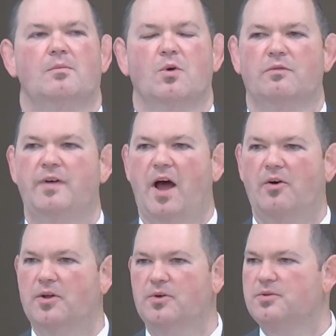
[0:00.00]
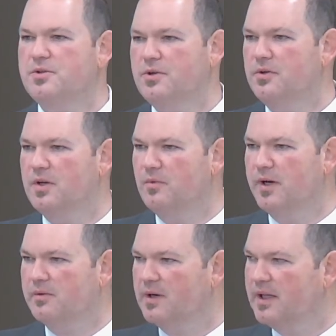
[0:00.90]
more value to than
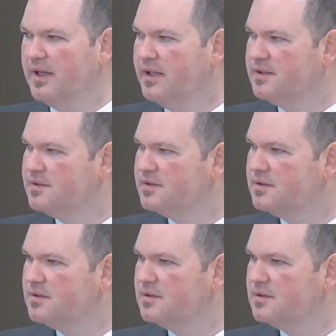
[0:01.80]
what it really is.